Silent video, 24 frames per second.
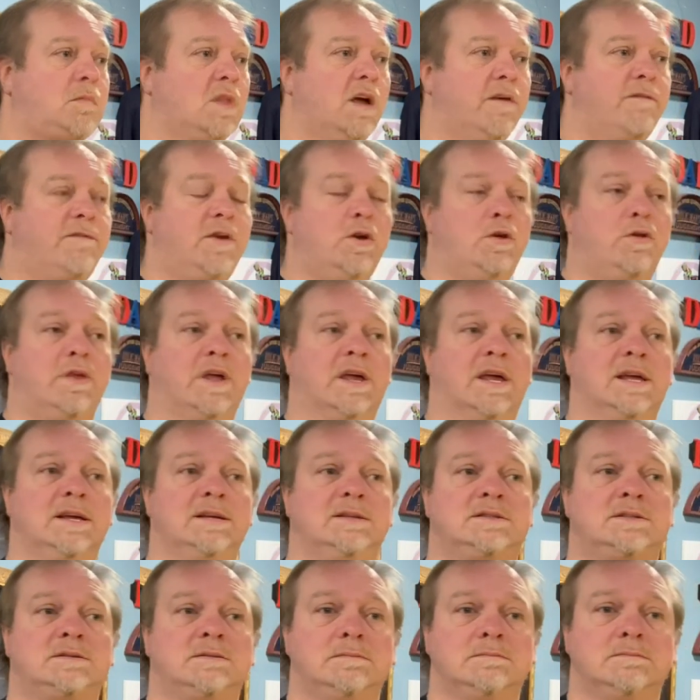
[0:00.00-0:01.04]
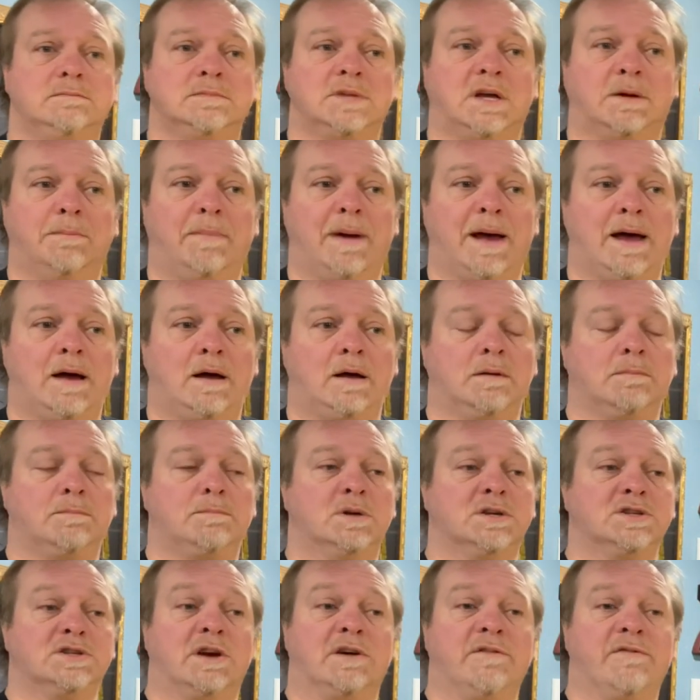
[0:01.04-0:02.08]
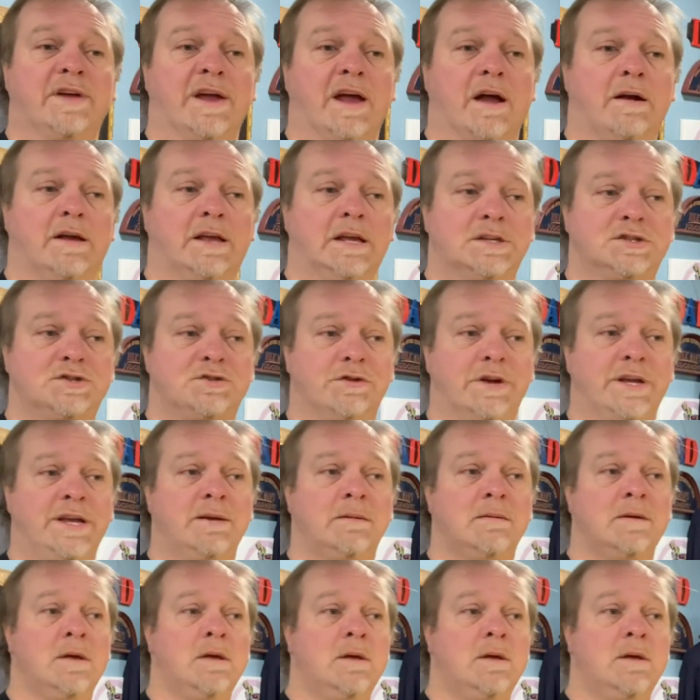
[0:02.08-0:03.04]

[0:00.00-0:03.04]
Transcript: a few things about preserving our history.